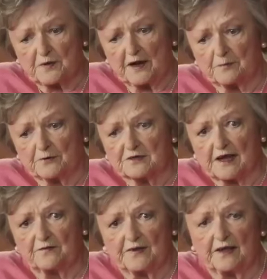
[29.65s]
papers,
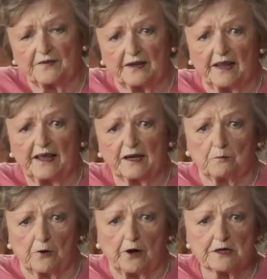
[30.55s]
I found that he had a
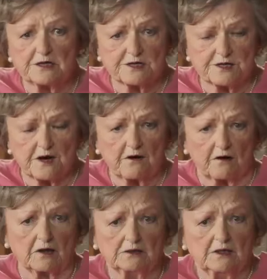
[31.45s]
Bronze
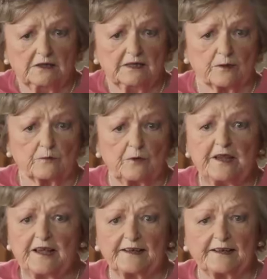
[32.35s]
Star, and
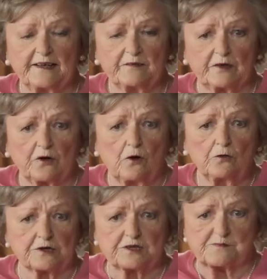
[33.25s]
he hadn't even told us